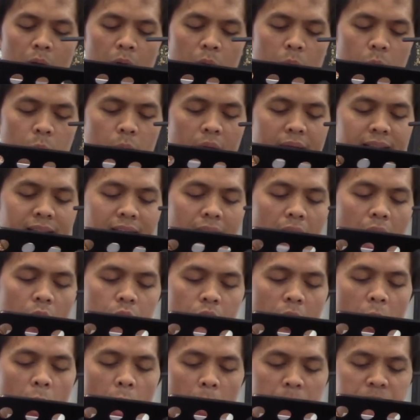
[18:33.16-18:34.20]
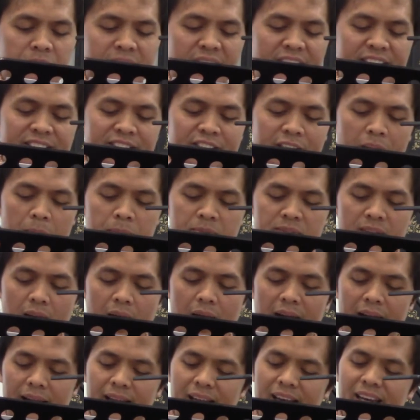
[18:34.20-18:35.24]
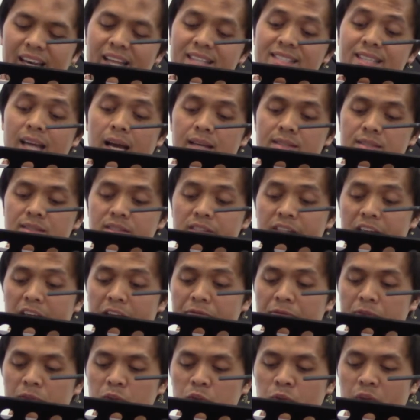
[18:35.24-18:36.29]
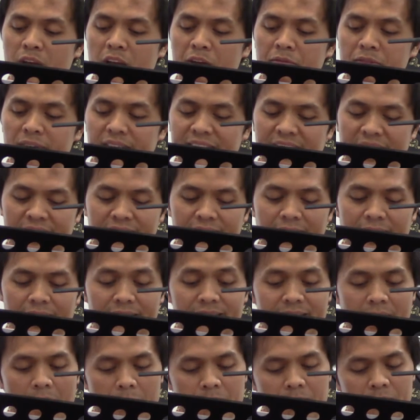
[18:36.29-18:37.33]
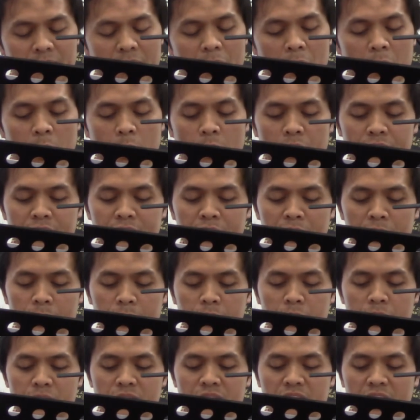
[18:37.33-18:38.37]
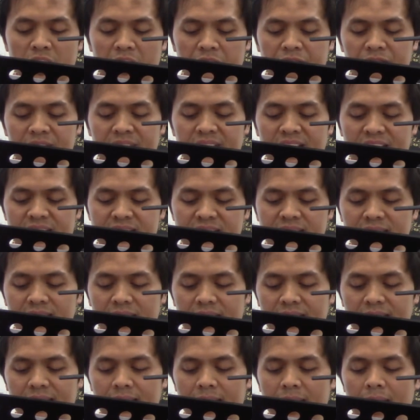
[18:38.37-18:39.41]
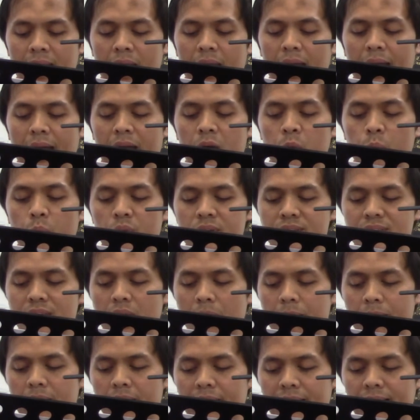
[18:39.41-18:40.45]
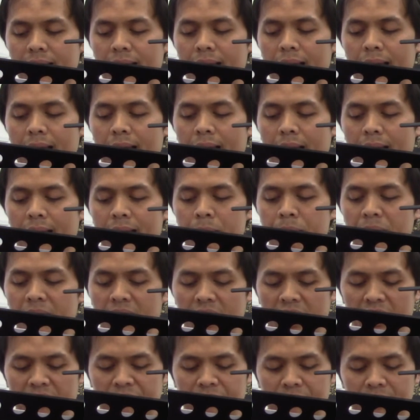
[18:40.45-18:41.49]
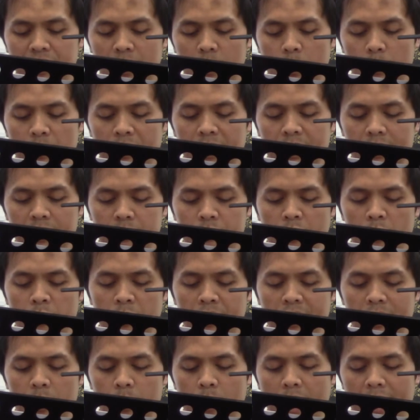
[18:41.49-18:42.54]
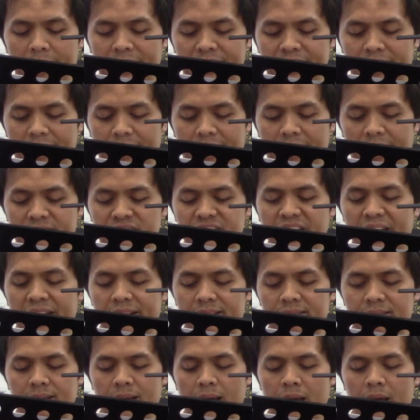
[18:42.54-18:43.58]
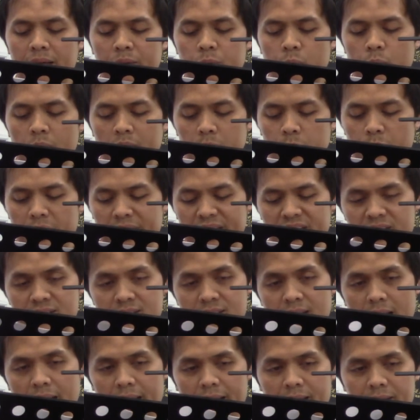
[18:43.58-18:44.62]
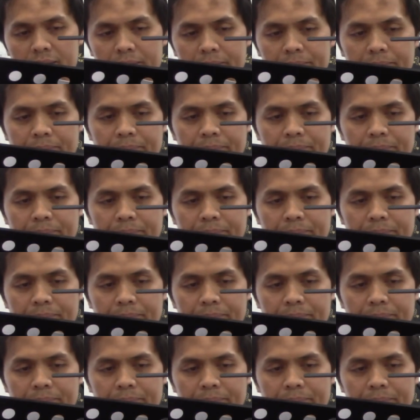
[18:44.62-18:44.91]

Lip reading: Whether our hopes and dreams are, let us strive to never neglect them, continue to strive diligently and with sabr, and believe that we will one day attain what we desire.